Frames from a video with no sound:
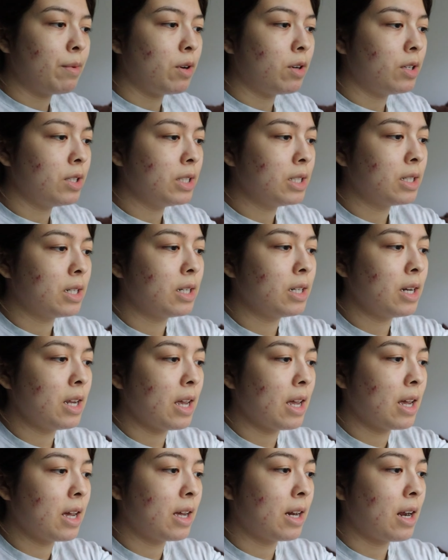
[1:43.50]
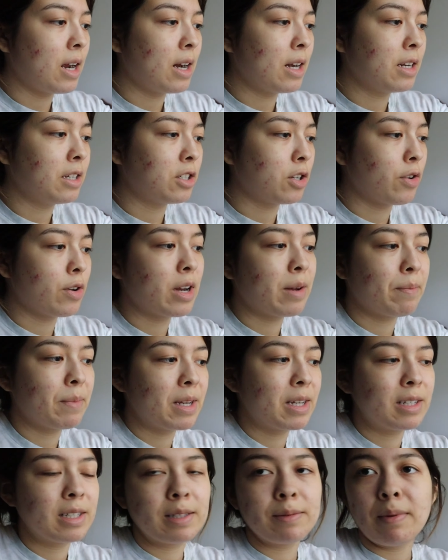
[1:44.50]
all done and I need to hurry up
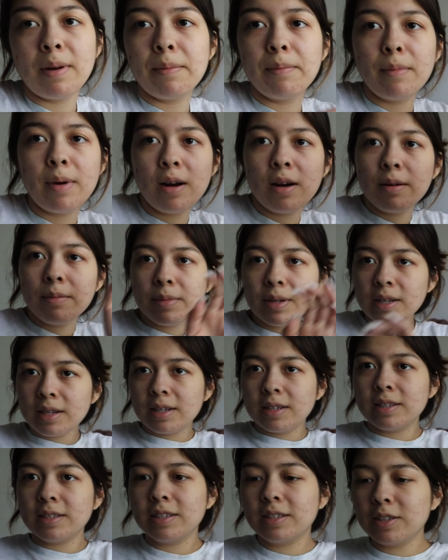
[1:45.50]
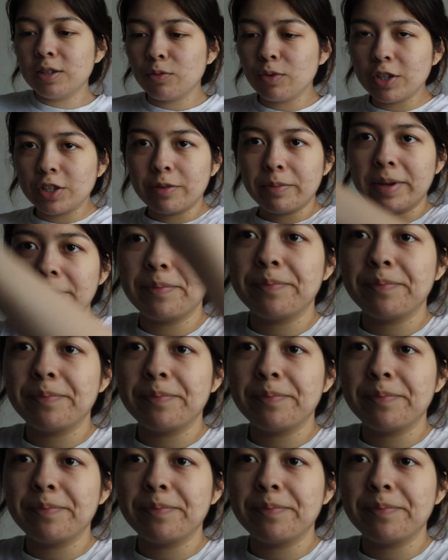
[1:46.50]
because my mom is rushing me.